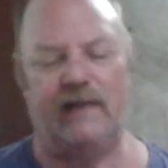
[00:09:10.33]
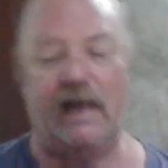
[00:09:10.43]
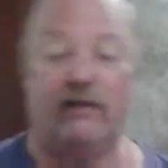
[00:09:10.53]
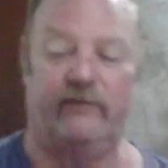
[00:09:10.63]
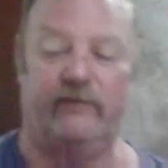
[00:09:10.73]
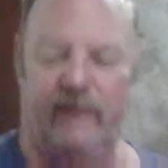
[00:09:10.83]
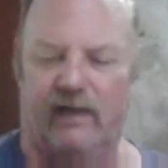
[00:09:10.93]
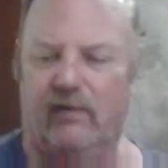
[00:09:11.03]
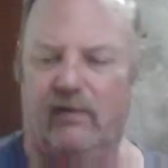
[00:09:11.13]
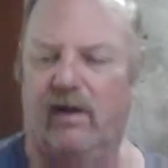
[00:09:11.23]
out of the
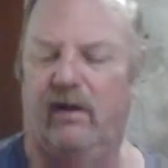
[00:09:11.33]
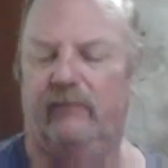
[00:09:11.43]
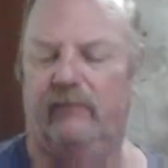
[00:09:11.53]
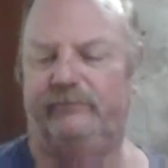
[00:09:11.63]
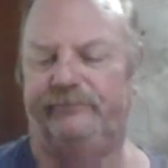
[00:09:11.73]
aquarium.